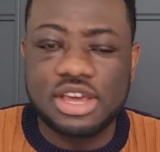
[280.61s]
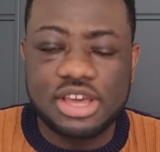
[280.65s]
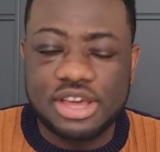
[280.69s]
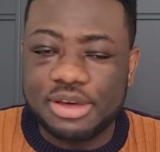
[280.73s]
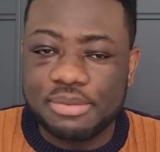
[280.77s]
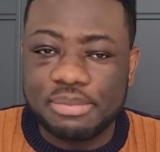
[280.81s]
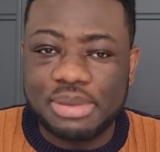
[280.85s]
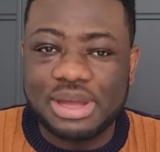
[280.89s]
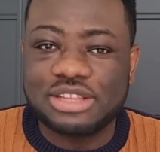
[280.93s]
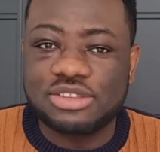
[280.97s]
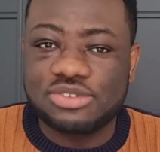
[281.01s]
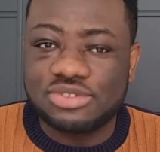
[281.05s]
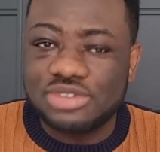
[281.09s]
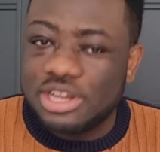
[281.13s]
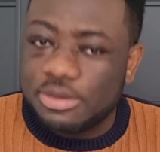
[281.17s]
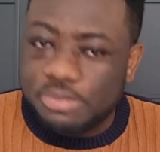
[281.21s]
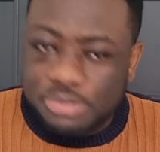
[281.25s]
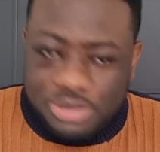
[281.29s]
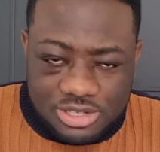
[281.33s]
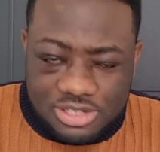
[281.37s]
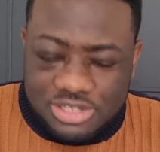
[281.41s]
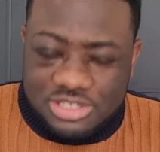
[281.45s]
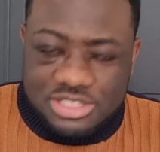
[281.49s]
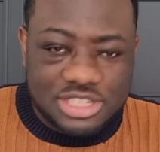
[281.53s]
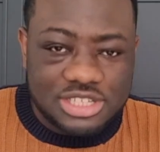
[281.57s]
But to the
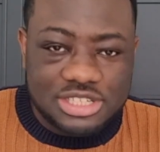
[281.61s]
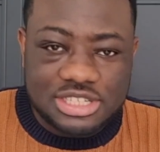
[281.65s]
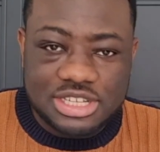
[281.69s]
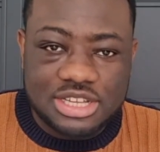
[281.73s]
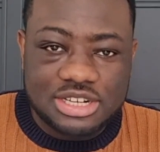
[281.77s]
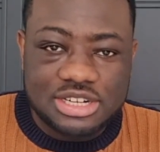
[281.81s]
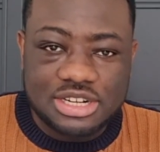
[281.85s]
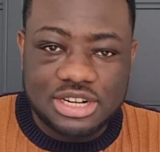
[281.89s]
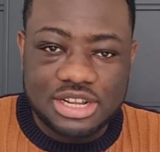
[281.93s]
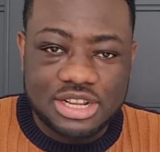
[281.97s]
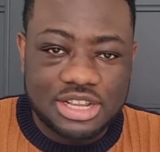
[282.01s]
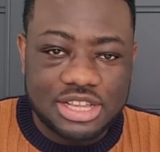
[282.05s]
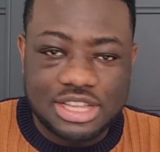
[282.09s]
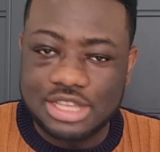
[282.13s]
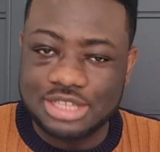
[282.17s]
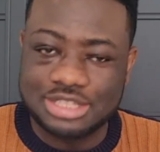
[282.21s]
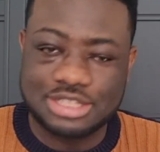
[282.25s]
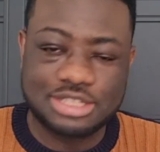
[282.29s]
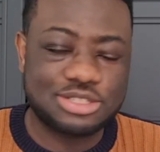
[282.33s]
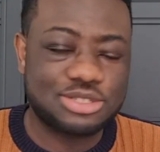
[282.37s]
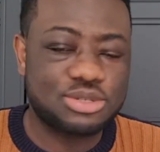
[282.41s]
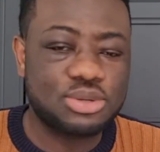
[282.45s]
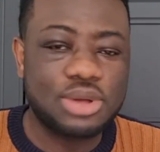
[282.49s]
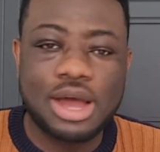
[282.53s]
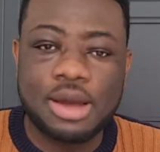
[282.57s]
politician,
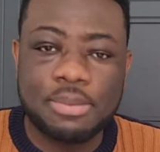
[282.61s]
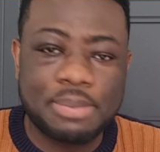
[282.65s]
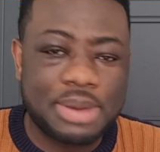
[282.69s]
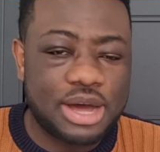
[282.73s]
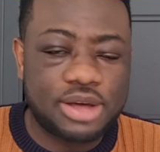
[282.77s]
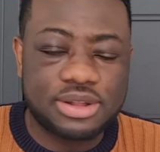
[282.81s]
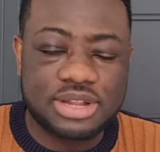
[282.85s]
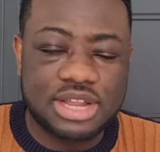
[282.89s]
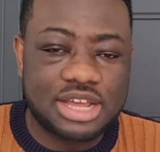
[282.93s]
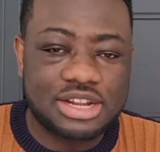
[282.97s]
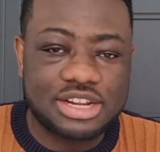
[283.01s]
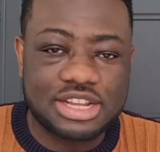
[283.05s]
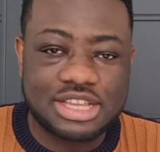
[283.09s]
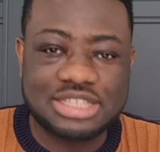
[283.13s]
it's not about that.